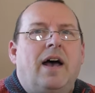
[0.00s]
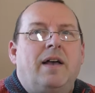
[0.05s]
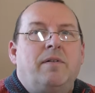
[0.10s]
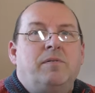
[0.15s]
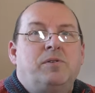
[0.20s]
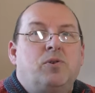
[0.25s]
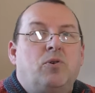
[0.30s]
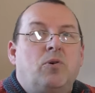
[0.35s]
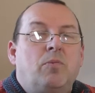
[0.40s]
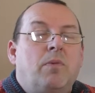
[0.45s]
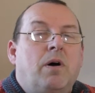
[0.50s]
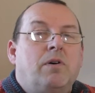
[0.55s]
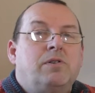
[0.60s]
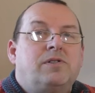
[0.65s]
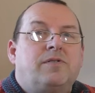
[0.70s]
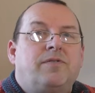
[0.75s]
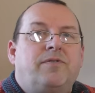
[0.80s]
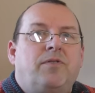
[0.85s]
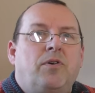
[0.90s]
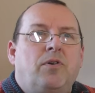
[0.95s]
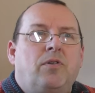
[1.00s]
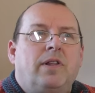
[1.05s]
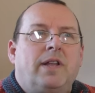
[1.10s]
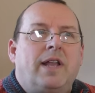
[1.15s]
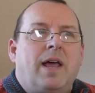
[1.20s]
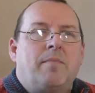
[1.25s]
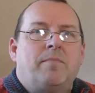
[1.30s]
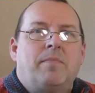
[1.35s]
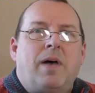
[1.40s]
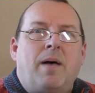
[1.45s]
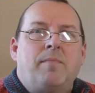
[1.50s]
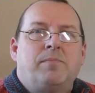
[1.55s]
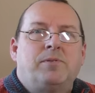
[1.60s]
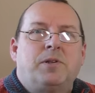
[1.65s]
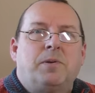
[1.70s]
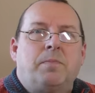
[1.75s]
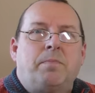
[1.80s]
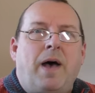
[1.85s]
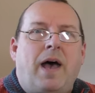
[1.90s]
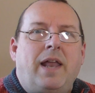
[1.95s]
It was almost full, and I'm
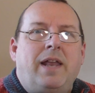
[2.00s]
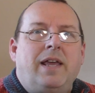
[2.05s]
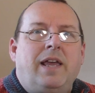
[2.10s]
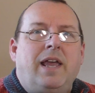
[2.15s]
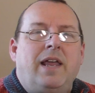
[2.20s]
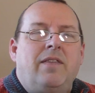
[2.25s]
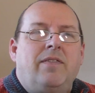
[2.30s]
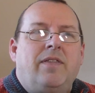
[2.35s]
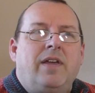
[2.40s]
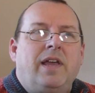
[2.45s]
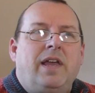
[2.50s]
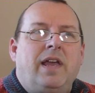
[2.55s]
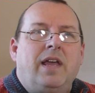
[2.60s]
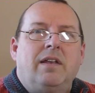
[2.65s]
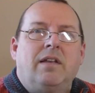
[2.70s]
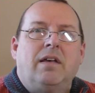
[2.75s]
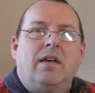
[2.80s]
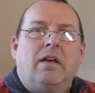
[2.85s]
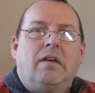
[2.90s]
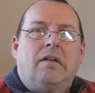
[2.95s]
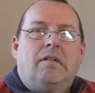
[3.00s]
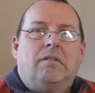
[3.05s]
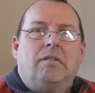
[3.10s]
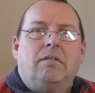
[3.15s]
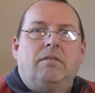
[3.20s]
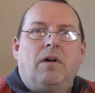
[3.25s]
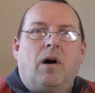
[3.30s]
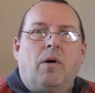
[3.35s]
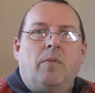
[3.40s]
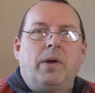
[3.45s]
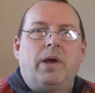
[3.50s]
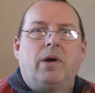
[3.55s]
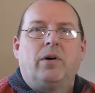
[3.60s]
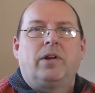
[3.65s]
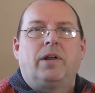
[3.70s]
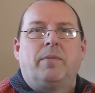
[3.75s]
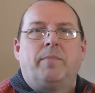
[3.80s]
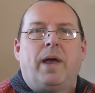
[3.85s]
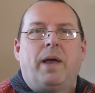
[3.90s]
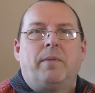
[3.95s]
sort of panicking, thinking, "Ooh, are we
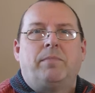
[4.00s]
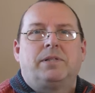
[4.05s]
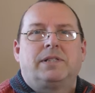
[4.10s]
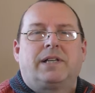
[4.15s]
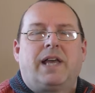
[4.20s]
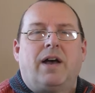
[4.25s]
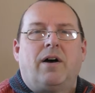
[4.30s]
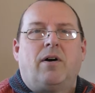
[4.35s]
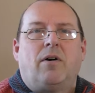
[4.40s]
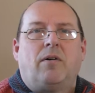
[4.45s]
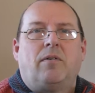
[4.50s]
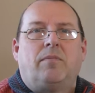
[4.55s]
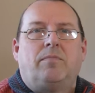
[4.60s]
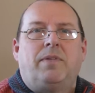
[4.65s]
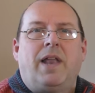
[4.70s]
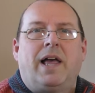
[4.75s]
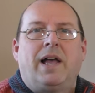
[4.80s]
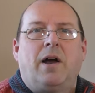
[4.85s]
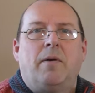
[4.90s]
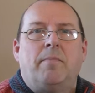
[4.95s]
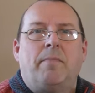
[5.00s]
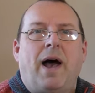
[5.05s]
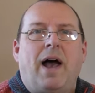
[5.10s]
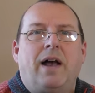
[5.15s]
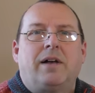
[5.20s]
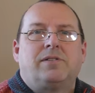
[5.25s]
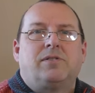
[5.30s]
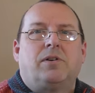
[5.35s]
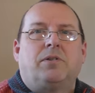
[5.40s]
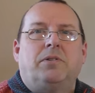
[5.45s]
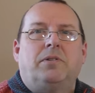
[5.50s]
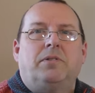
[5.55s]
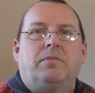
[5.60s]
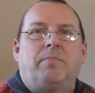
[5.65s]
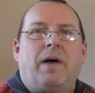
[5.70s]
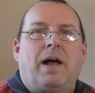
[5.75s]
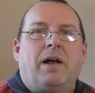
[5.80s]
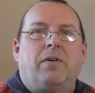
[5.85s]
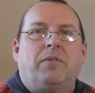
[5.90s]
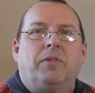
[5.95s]
going to be able to get our Lego bags
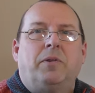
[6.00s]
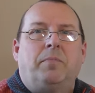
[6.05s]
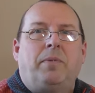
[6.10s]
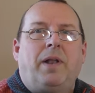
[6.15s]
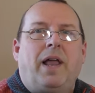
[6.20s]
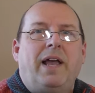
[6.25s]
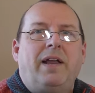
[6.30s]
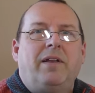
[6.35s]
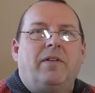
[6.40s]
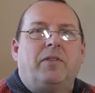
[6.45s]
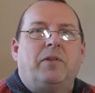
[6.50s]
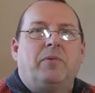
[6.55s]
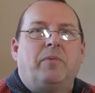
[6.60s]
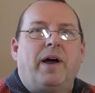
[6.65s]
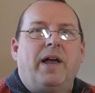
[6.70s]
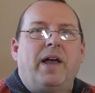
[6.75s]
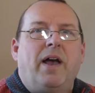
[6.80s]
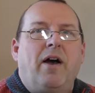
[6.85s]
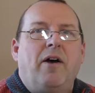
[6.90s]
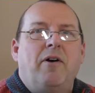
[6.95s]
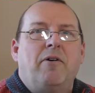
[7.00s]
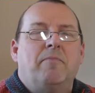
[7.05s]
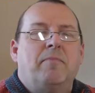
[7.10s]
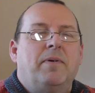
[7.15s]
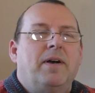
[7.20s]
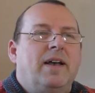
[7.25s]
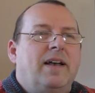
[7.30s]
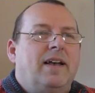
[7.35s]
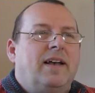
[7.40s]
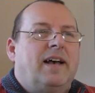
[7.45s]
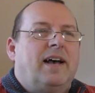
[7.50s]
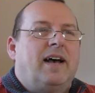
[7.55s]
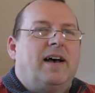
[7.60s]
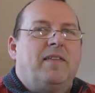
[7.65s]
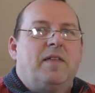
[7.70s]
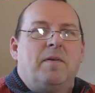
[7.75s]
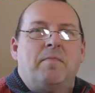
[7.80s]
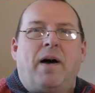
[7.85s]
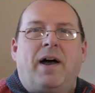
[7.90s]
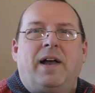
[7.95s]
back on the plane on the way home?
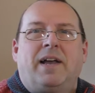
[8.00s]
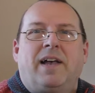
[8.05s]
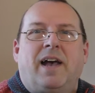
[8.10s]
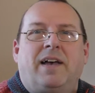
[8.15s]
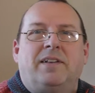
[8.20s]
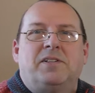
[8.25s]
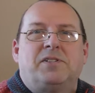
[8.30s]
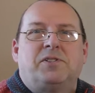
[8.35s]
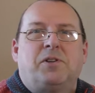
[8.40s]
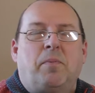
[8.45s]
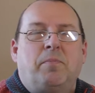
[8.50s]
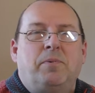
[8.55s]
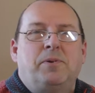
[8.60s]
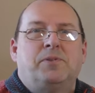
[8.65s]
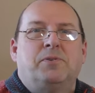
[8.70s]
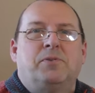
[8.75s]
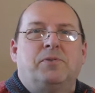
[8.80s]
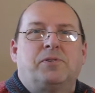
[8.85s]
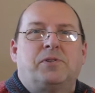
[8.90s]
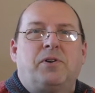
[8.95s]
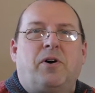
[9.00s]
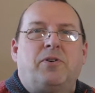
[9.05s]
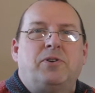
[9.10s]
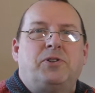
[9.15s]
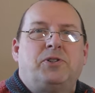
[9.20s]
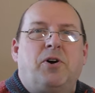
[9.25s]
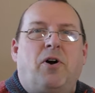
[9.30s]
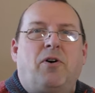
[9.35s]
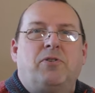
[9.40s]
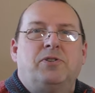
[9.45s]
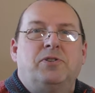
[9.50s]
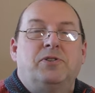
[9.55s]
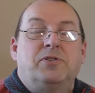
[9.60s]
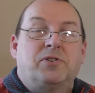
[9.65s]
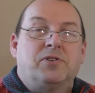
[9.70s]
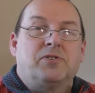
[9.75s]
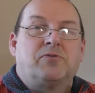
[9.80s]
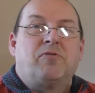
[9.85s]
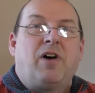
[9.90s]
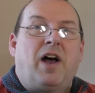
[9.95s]
They might kind of stop us or start charging
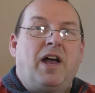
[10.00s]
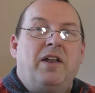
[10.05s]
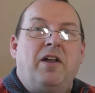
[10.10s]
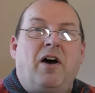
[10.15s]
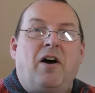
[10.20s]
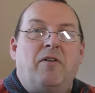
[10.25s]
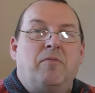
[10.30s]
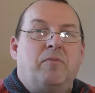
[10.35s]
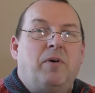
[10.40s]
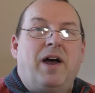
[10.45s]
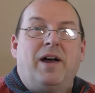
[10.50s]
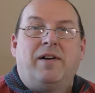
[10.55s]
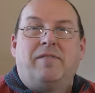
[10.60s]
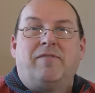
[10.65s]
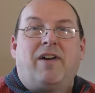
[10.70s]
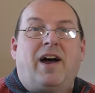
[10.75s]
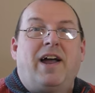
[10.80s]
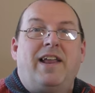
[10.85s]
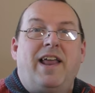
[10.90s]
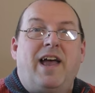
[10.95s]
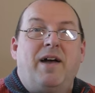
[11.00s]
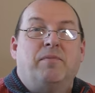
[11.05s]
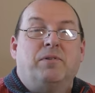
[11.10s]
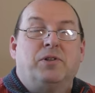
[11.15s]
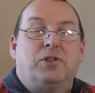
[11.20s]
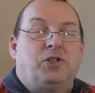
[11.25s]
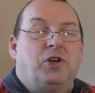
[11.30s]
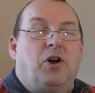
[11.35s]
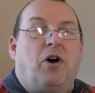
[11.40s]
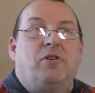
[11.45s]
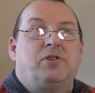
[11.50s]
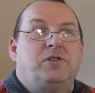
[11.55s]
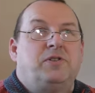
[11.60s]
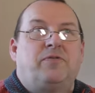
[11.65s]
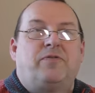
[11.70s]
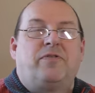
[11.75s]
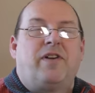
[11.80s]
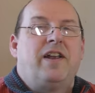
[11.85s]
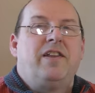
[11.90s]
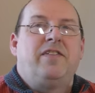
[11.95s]
us, because Ryanair will charge you
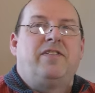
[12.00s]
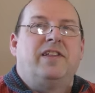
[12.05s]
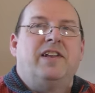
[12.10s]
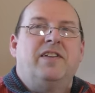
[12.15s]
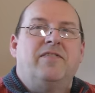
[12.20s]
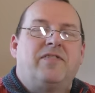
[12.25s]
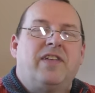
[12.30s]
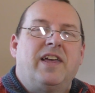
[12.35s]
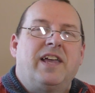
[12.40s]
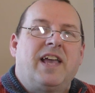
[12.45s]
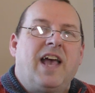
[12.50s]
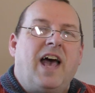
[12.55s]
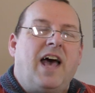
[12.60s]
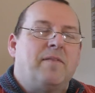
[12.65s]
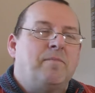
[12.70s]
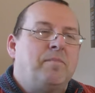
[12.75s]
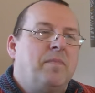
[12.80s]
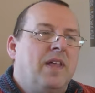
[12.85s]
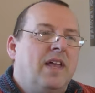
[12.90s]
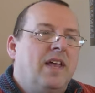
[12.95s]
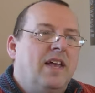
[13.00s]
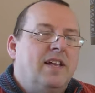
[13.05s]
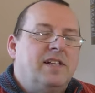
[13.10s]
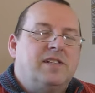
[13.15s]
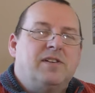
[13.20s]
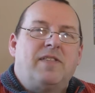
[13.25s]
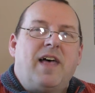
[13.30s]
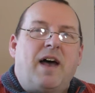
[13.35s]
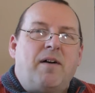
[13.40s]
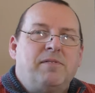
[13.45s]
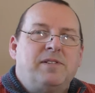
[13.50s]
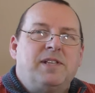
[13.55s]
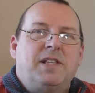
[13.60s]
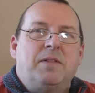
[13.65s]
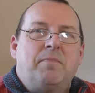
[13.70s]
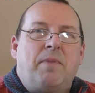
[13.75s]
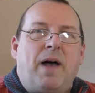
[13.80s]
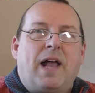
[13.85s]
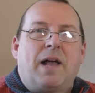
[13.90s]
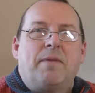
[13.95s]
for anything if they can." So that was
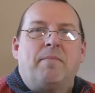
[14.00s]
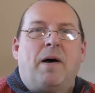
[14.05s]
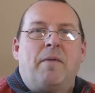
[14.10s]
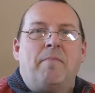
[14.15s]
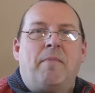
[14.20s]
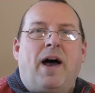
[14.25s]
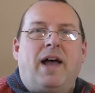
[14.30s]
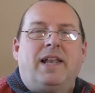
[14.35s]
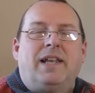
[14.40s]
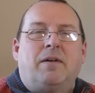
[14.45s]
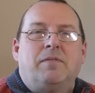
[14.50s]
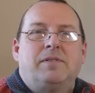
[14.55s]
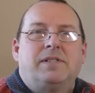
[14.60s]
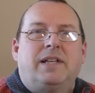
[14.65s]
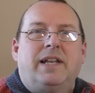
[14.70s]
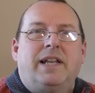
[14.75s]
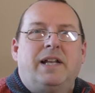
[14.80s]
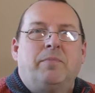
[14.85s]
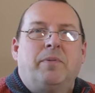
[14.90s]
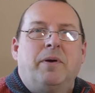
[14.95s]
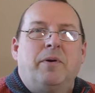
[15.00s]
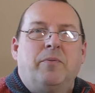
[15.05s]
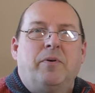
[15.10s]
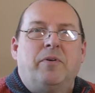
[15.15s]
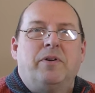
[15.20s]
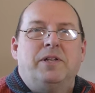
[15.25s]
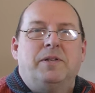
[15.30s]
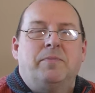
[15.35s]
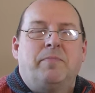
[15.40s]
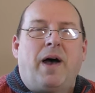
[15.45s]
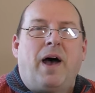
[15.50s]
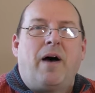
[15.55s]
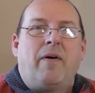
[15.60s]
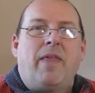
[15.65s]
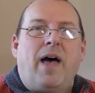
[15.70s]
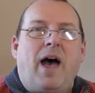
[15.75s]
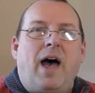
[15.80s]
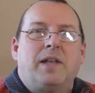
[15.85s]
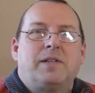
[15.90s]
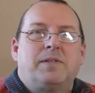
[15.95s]
in the back of my mind. I was a little bit worried
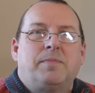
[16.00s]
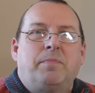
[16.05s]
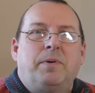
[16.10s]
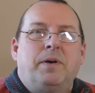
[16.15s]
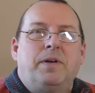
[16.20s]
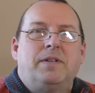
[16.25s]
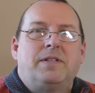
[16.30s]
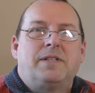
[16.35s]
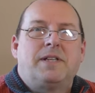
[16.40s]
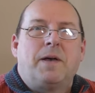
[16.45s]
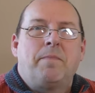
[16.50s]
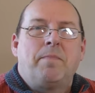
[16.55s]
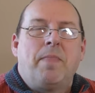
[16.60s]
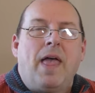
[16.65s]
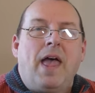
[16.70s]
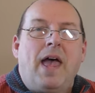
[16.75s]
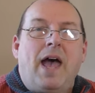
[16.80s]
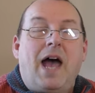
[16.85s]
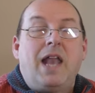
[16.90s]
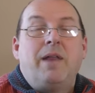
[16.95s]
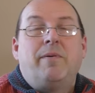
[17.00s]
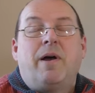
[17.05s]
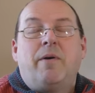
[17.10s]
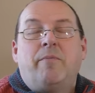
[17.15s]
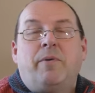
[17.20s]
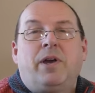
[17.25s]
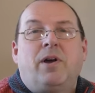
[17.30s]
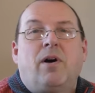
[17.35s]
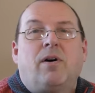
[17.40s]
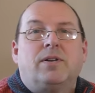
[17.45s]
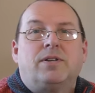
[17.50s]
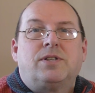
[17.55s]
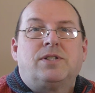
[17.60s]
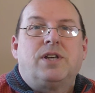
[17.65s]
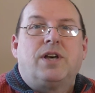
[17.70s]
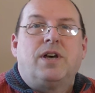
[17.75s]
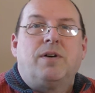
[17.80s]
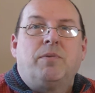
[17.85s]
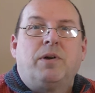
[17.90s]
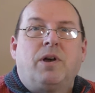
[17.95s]
about that, but anyway, we got
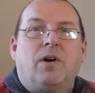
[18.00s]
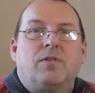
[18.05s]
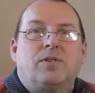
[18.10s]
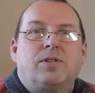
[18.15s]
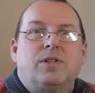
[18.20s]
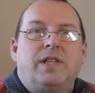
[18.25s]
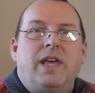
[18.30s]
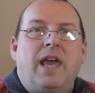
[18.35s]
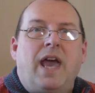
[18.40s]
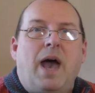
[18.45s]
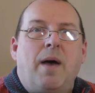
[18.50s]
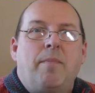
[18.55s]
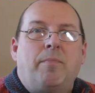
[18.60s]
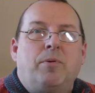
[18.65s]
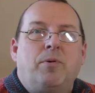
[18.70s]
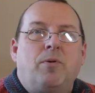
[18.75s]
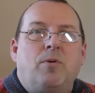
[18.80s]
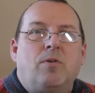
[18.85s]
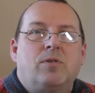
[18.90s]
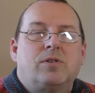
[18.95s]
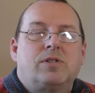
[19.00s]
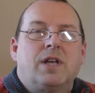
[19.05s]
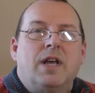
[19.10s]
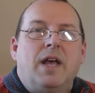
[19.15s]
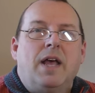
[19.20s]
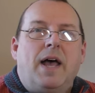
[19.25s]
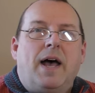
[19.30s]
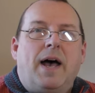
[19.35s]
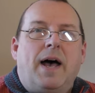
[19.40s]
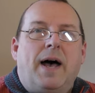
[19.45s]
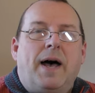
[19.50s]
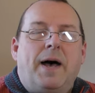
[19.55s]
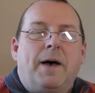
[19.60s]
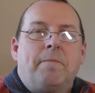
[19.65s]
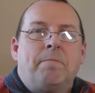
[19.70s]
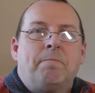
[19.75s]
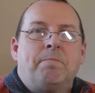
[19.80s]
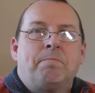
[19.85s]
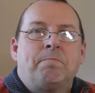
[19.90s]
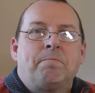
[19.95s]
to the airport,
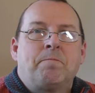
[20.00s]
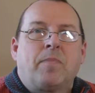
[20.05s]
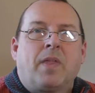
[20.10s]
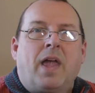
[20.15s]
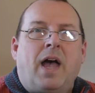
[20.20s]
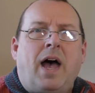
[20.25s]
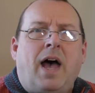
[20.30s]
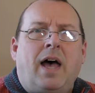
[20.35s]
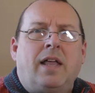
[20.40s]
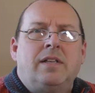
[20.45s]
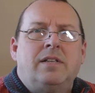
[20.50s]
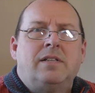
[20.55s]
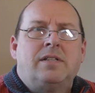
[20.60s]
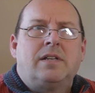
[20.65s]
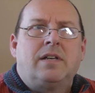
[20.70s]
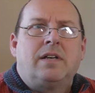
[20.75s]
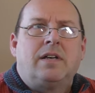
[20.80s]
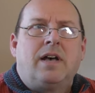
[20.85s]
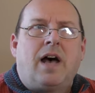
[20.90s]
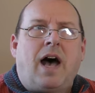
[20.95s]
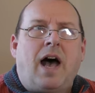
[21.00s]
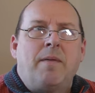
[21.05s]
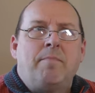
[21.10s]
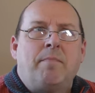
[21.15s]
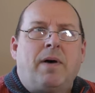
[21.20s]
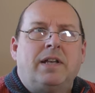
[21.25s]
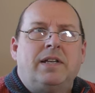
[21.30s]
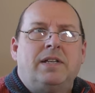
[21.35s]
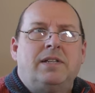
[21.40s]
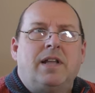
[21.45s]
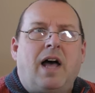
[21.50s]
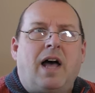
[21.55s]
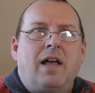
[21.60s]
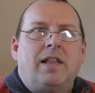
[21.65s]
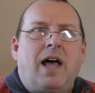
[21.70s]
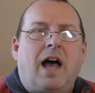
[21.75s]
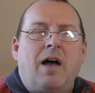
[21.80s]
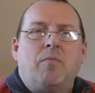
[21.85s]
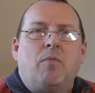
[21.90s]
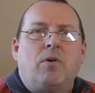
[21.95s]
and
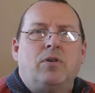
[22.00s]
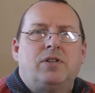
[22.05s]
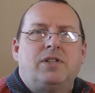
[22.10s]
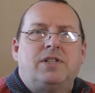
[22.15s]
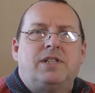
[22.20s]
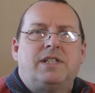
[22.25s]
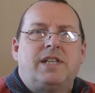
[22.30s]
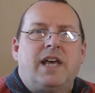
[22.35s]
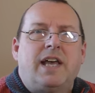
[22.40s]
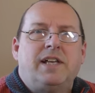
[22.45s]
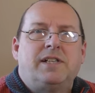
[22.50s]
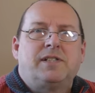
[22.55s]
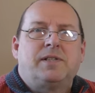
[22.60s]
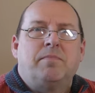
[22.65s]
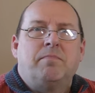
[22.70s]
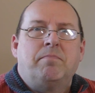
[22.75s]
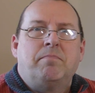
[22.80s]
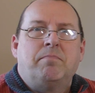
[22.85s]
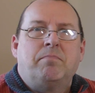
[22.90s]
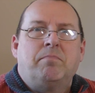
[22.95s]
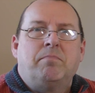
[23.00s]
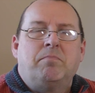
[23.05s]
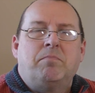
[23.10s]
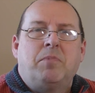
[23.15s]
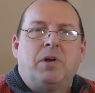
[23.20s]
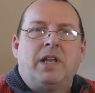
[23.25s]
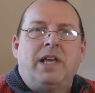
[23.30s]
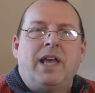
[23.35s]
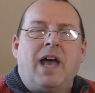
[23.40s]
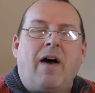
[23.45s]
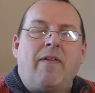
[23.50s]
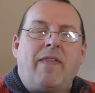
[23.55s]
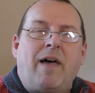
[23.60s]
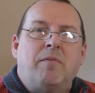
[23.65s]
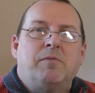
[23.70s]
I wanted to take some money out.